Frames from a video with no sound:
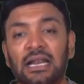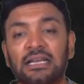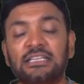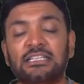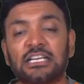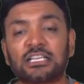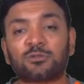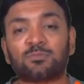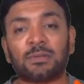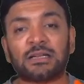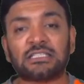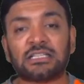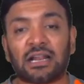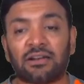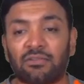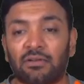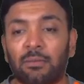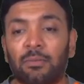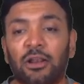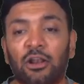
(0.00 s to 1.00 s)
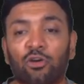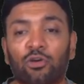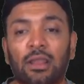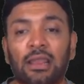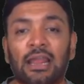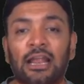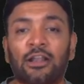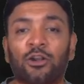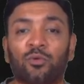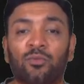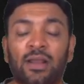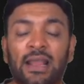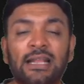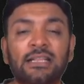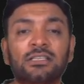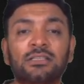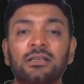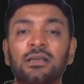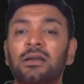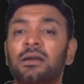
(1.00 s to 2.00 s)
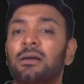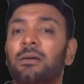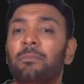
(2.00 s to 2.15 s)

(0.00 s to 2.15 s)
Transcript: adjustments that we'll be looking into veins.